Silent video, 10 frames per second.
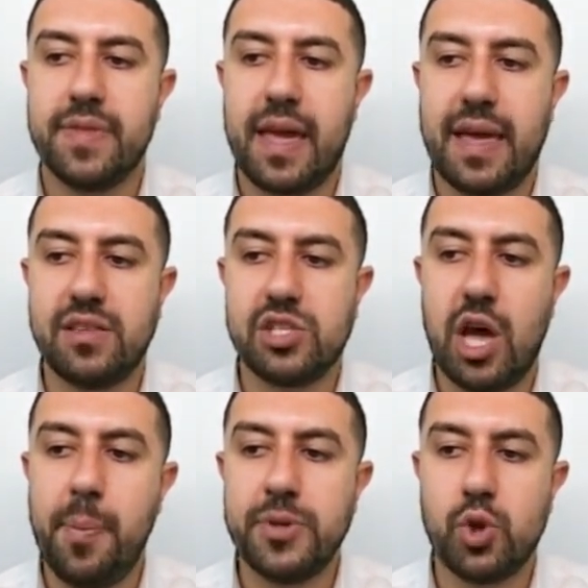And the
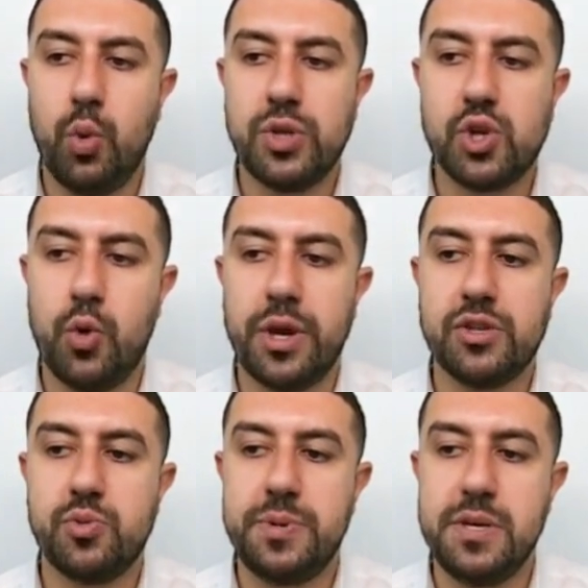stop is always going
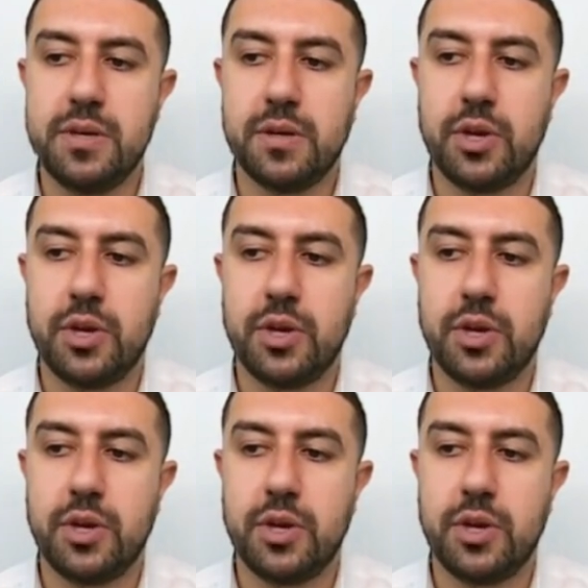to be,